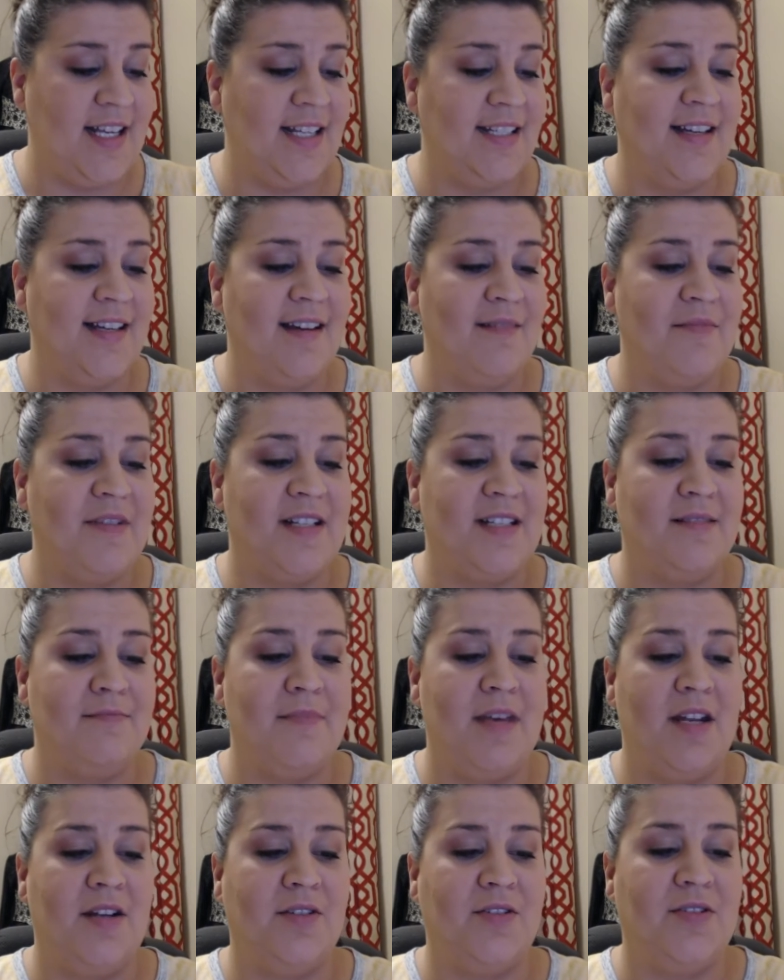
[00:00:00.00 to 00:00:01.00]
St. Thomas
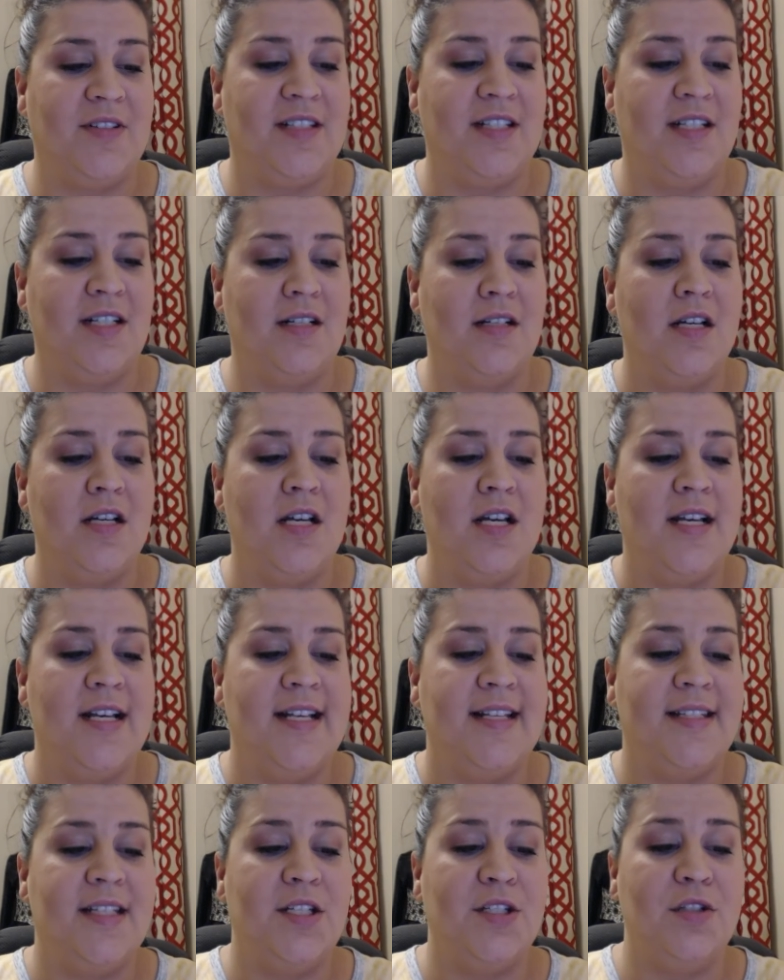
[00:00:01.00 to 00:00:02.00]
Medical Center,
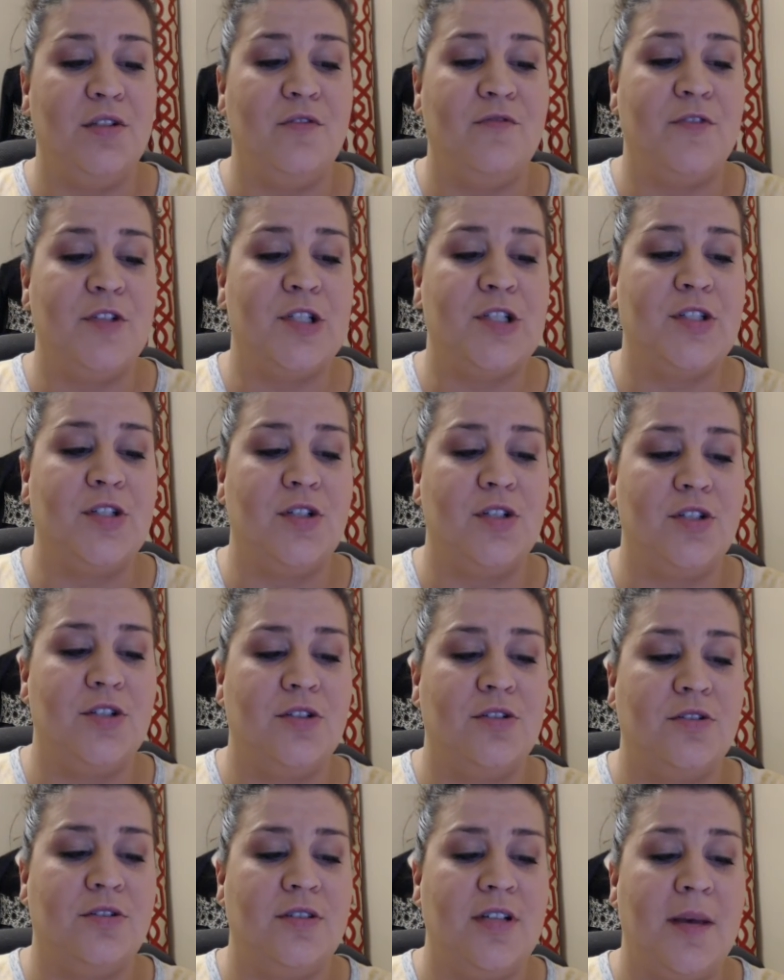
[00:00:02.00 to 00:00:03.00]
Center for
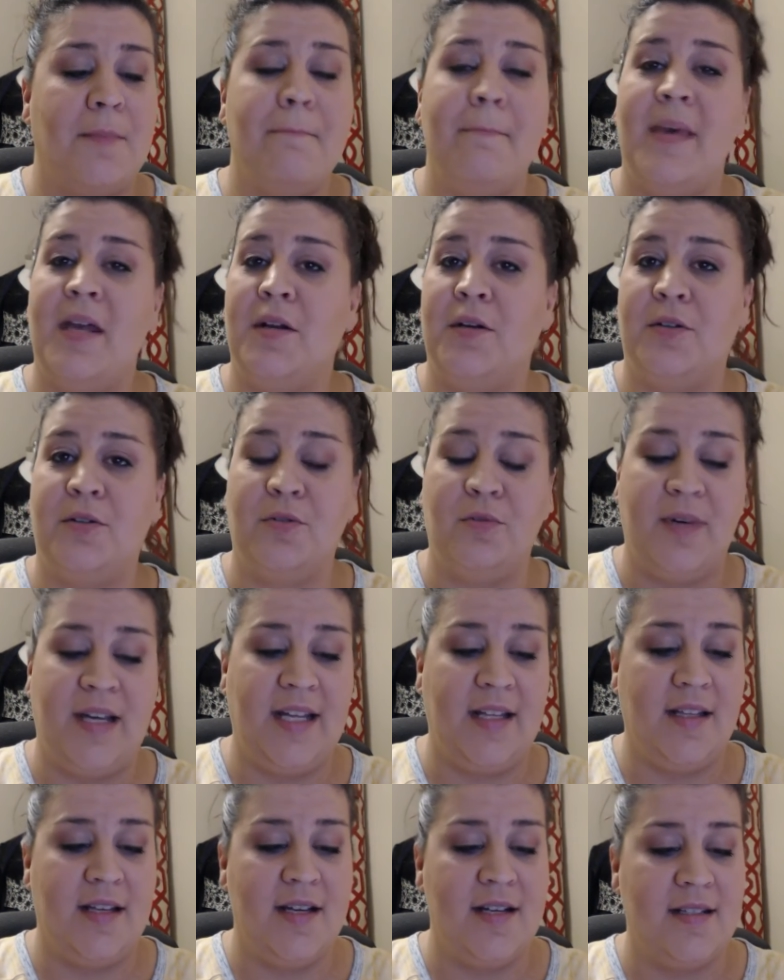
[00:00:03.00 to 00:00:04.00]
Surgical and Medical
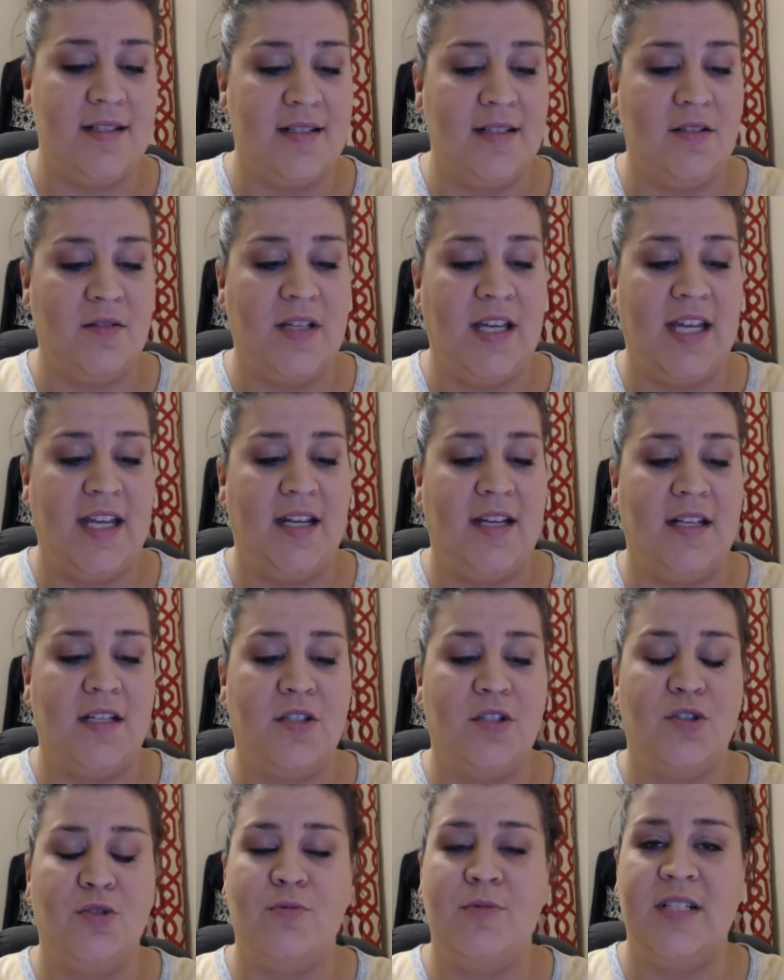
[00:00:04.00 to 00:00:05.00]
Weight Loss, located at
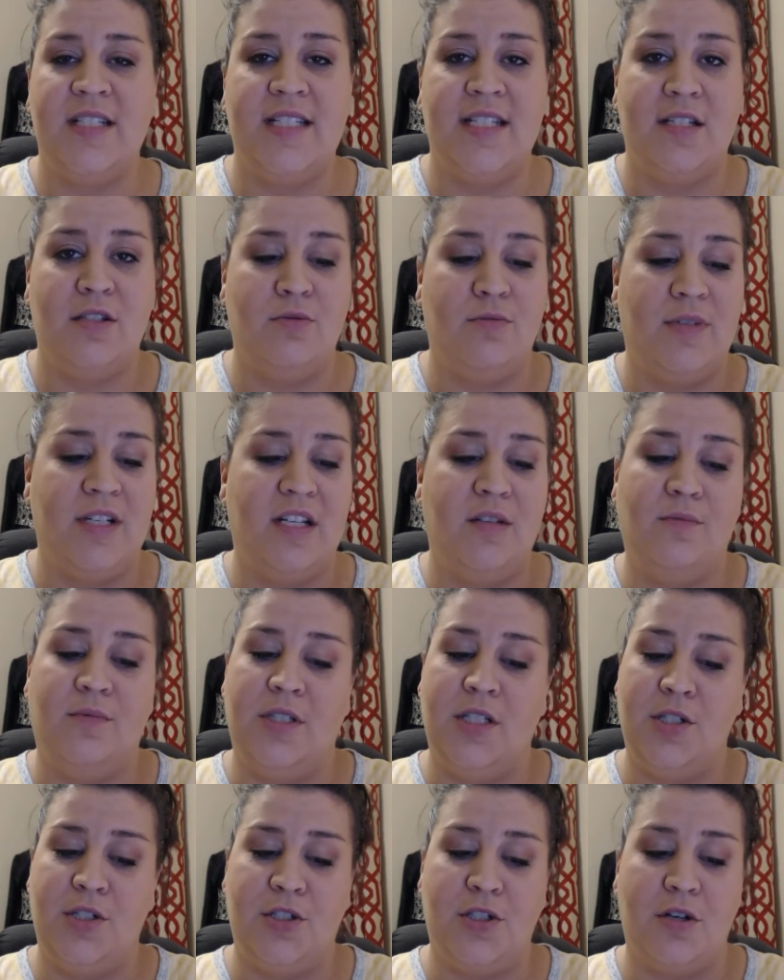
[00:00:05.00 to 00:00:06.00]

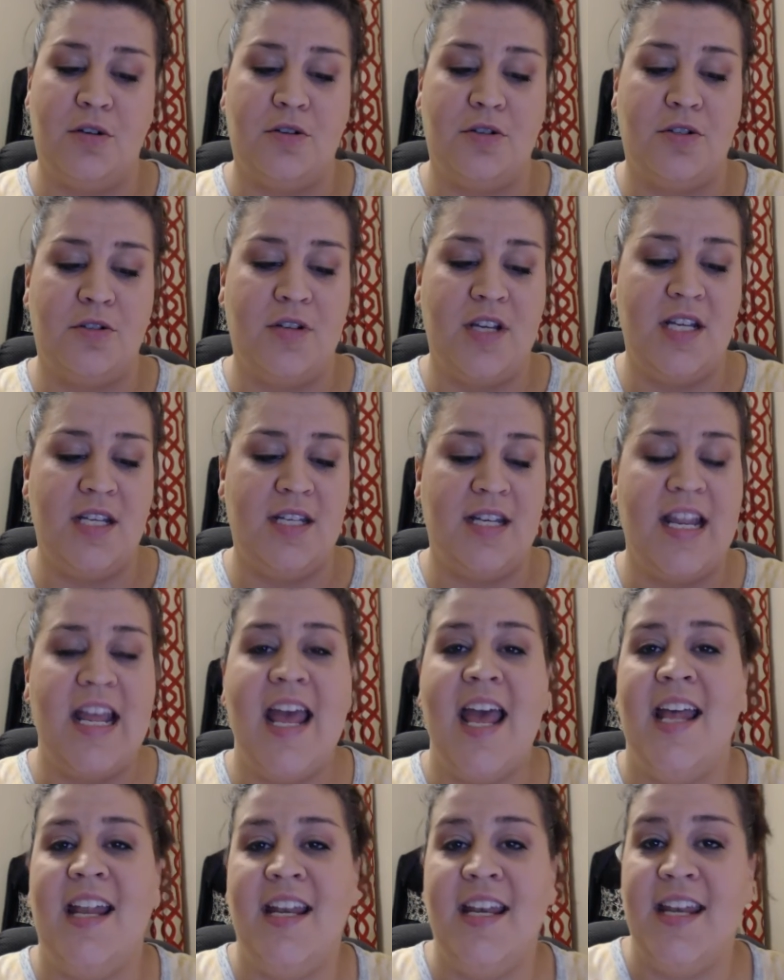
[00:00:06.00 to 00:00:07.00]
2021 Church Street,
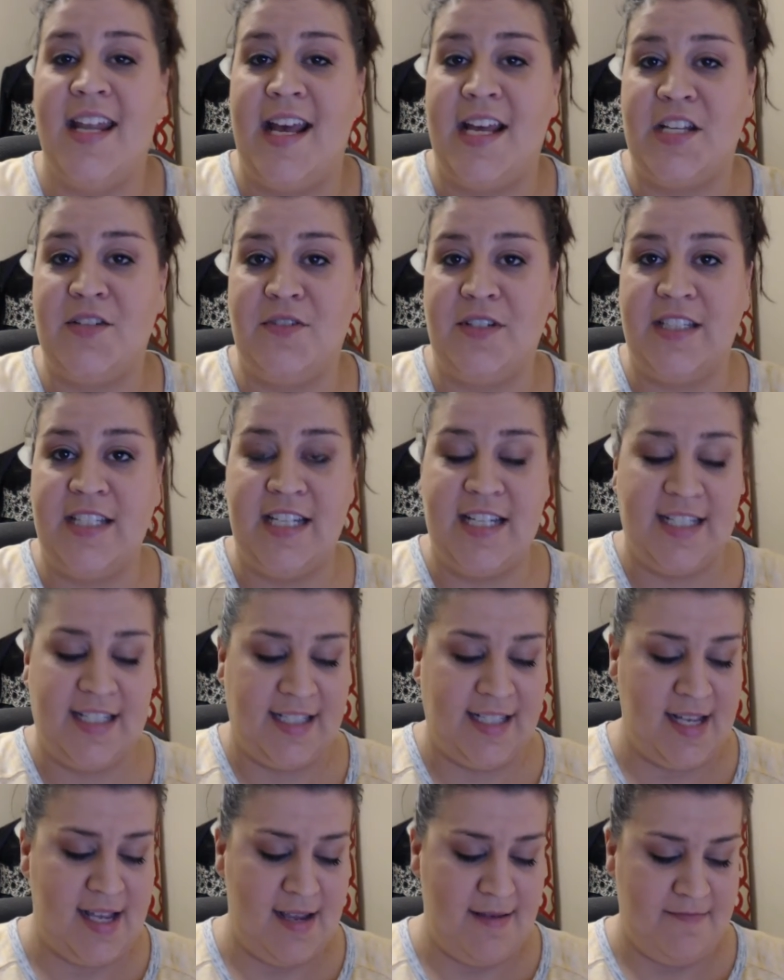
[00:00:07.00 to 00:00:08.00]
Nashville,
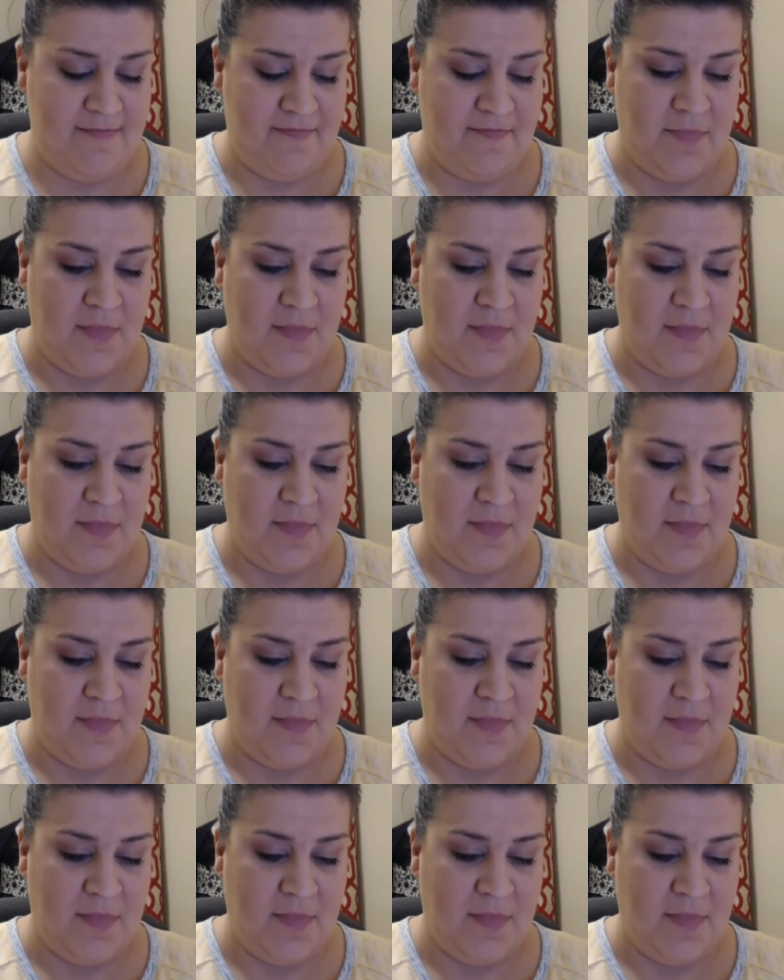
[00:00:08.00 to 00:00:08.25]
Tennessee.